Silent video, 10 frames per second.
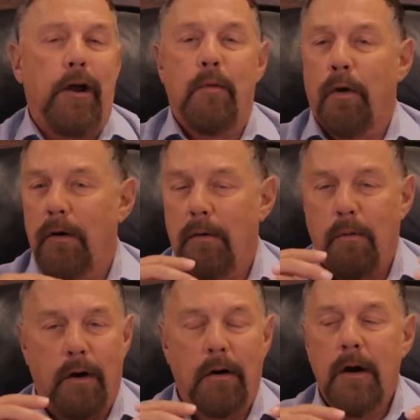We're,
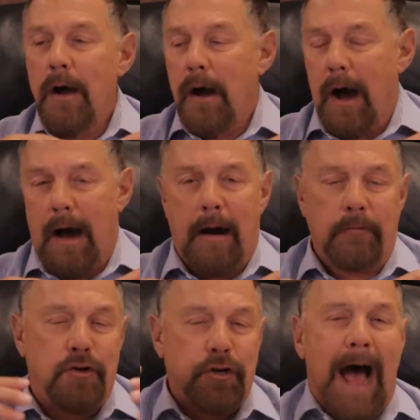we're uh, our
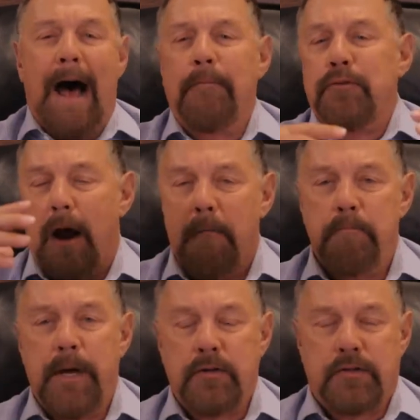jobs, our
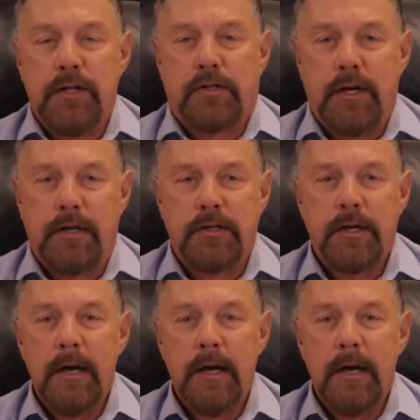businesses,